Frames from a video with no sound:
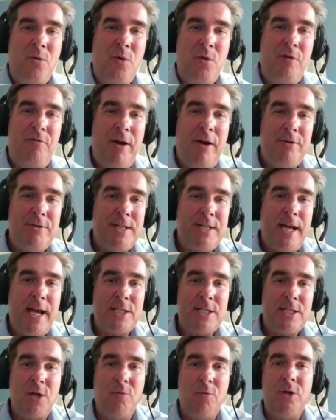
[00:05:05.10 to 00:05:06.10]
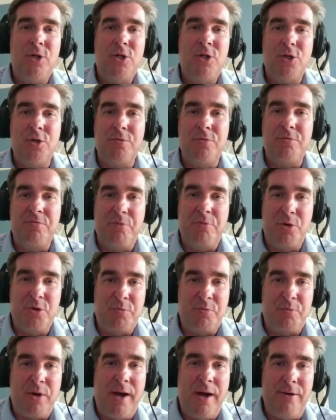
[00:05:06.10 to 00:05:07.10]
If I was to ask you what you're
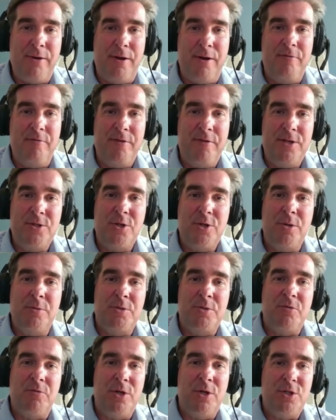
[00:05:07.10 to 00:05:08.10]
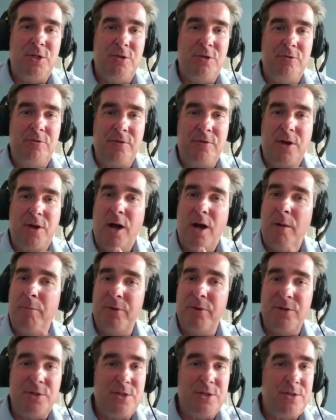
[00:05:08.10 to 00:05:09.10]
most proud of in terms of what you've
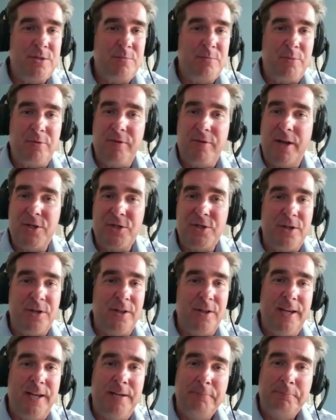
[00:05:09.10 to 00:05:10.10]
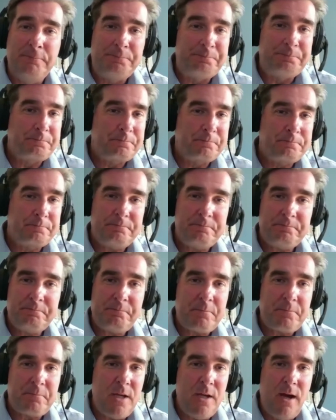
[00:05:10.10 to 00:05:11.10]
accomplished professionally,
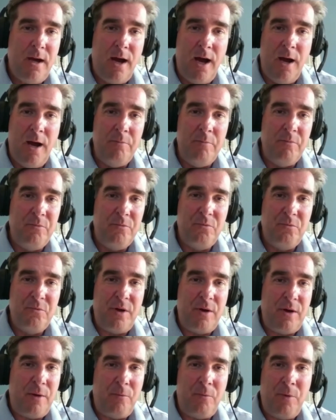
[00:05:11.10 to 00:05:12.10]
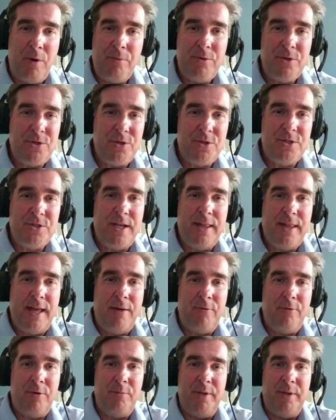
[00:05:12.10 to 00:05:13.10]
what would you say
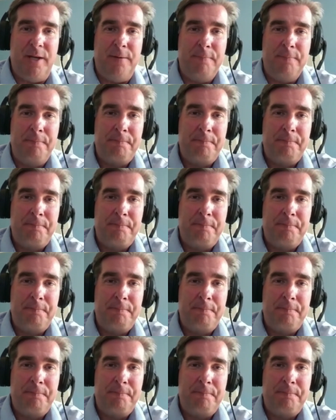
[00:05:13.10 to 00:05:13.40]
that would be?